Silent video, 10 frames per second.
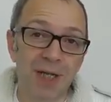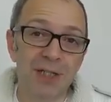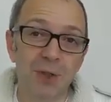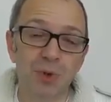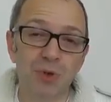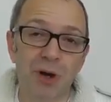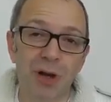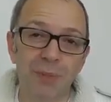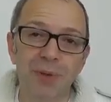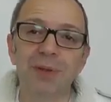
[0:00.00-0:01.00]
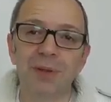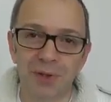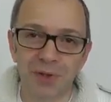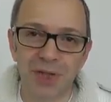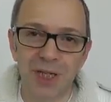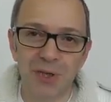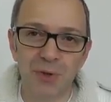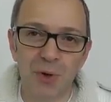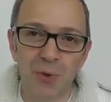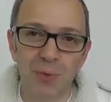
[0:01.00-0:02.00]
please subscribe, and I'll see
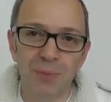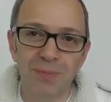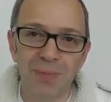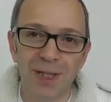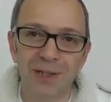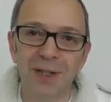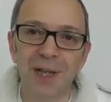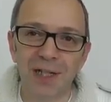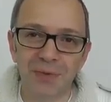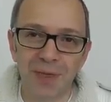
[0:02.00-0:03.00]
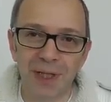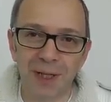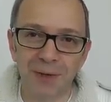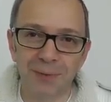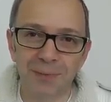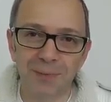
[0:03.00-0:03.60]
you all in the next video.